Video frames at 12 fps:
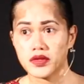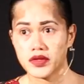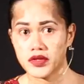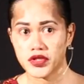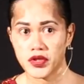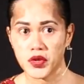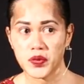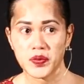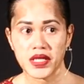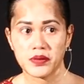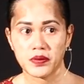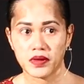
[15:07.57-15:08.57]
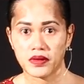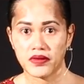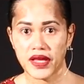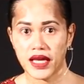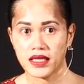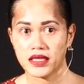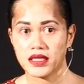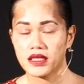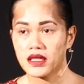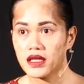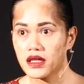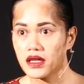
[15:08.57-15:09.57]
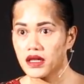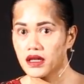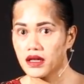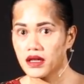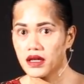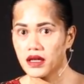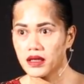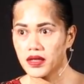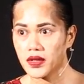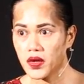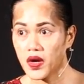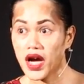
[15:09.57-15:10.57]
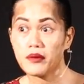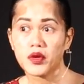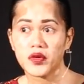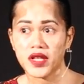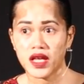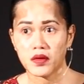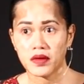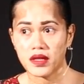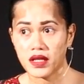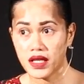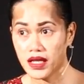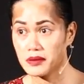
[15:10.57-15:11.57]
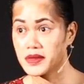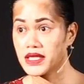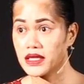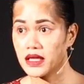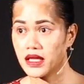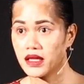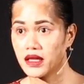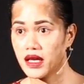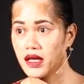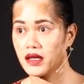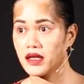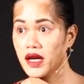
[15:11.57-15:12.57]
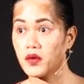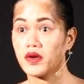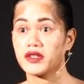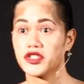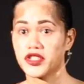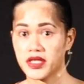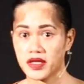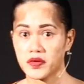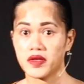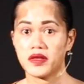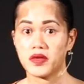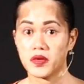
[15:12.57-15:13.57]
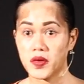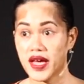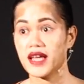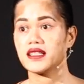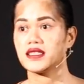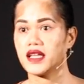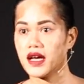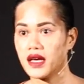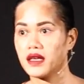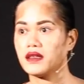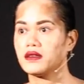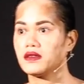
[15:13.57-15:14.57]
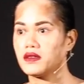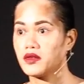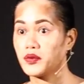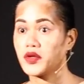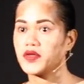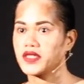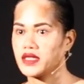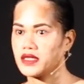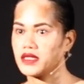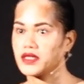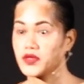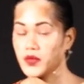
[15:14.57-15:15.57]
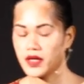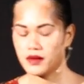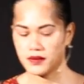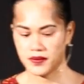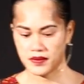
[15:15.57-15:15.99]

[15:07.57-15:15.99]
also show people that you know, I'm okay with it and I'm dealing, and I want to share with you as I process it as well.